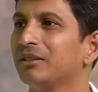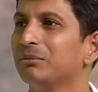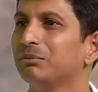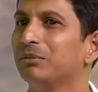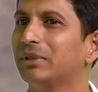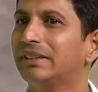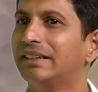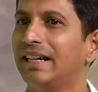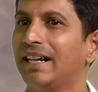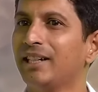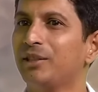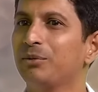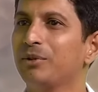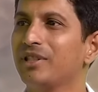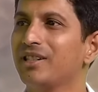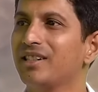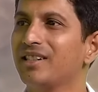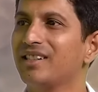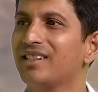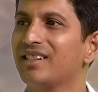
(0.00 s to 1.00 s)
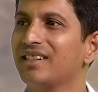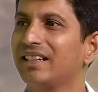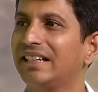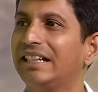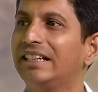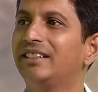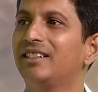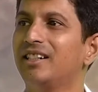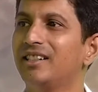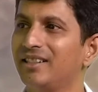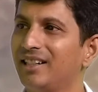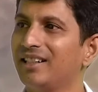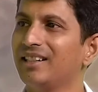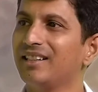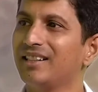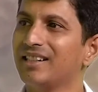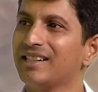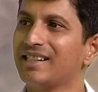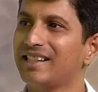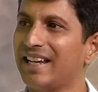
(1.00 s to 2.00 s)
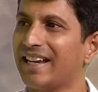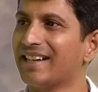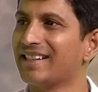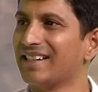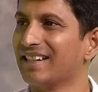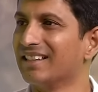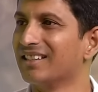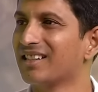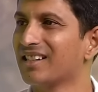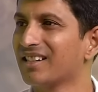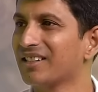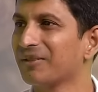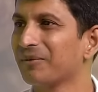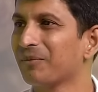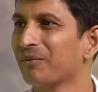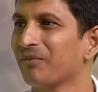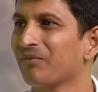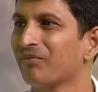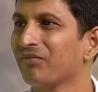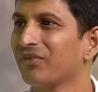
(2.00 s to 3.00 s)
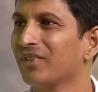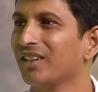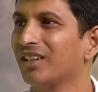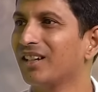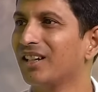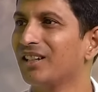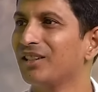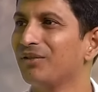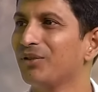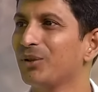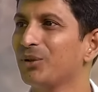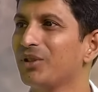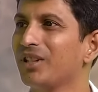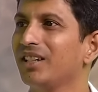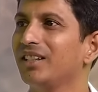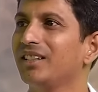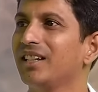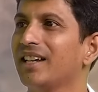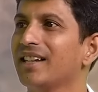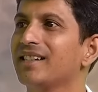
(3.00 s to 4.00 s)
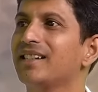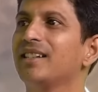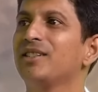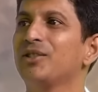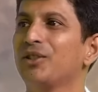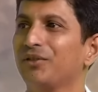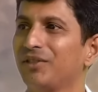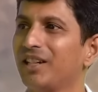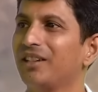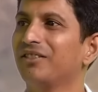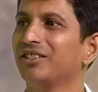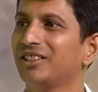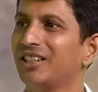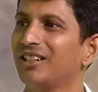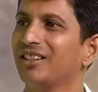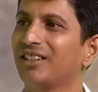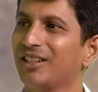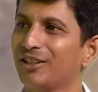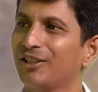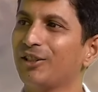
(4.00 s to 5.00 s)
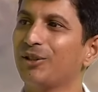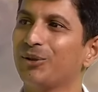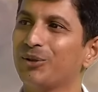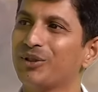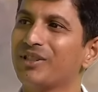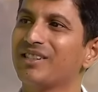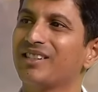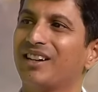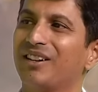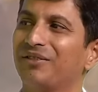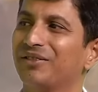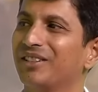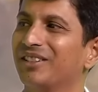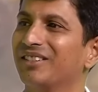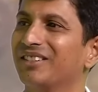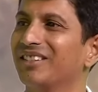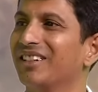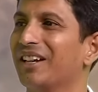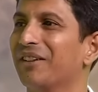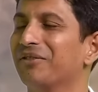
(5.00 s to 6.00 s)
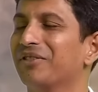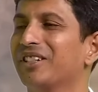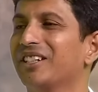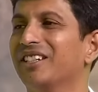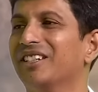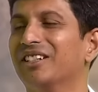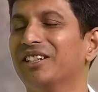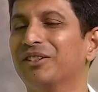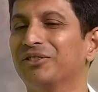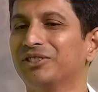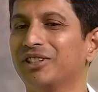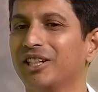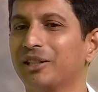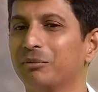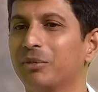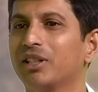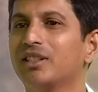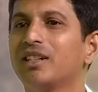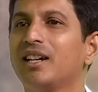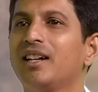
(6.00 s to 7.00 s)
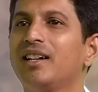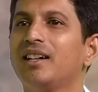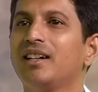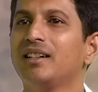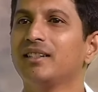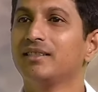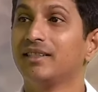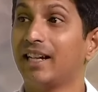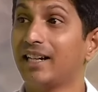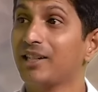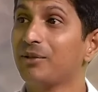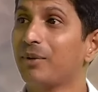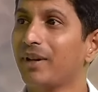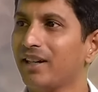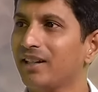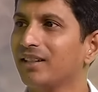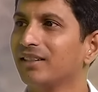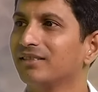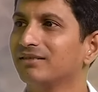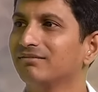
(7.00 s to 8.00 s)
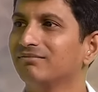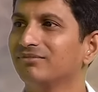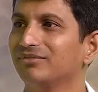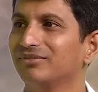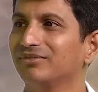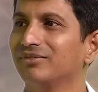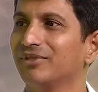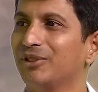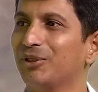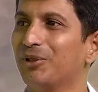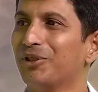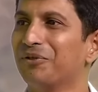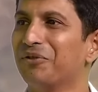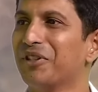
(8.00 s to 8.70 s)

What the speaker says: But that which is eternal is the essence. And if you see, the essence of the avatar continues after every avatar. But that is why, you know, the